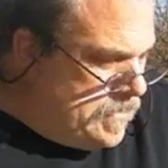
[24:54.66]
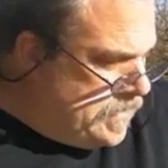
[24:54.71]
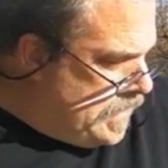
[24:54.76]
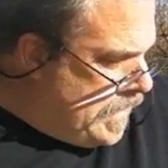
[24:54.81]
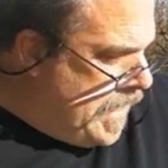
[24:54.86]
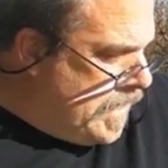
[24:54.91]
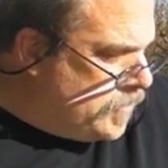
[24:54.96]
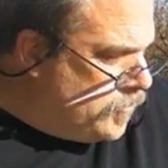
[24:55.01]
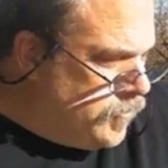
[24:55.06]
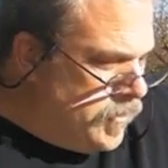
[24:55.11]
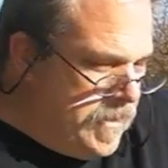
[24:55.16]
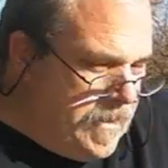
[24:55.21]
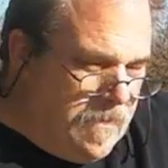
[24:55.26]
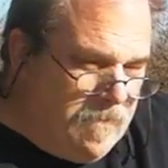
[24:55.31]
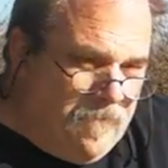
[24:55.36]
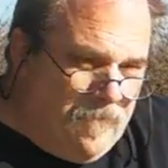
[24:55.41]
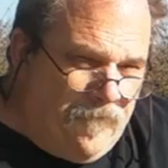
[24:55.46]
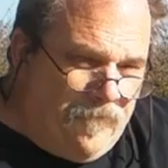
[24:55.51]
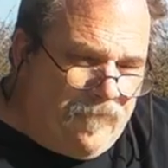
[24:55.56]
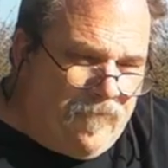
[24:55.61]
But actually,
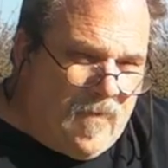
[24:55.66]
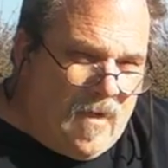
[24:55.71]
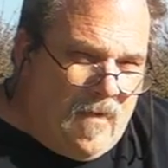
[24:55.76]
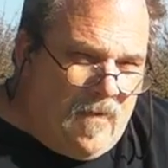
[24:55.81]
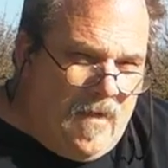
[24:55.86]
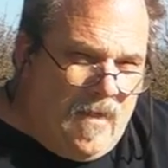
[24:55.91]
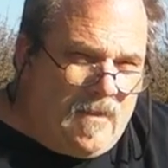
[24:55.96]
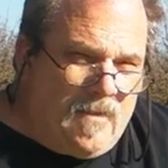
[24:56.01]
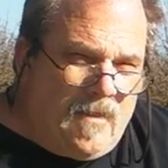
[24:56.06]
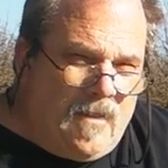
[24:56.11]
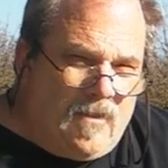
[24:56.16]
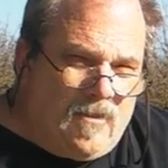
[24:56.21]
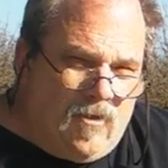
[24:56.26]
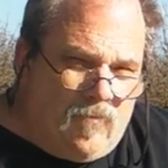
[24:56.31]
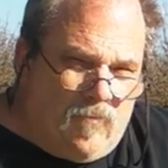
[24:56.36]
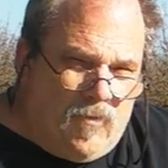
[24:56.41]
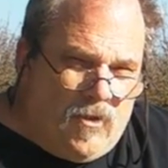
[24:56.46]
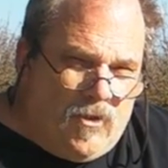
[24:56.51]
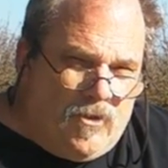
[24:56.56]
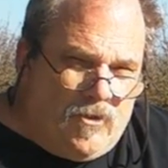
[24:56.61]
these things
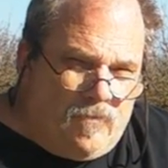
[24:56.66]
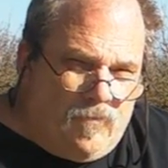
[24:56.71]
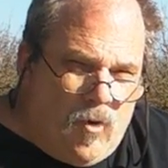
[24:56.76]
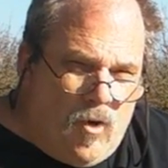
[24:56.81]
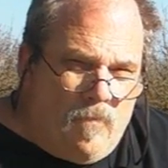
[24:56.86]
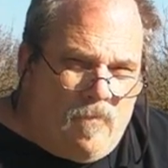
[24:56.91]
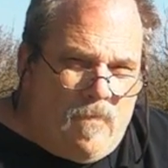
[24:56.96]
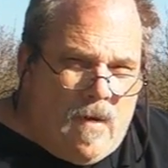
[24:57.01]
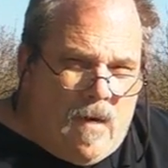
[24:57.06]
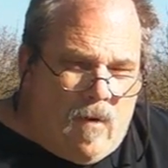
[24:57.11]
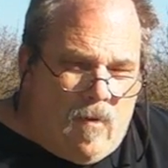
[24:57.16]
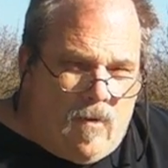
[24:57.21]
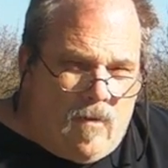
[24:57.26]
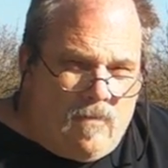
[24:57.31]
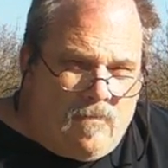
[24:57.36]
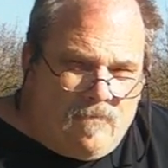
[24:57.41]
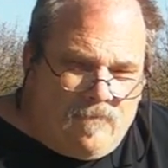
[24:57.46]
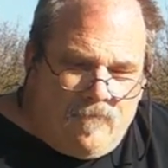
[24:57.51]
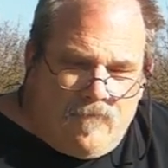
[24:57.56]
will produce more power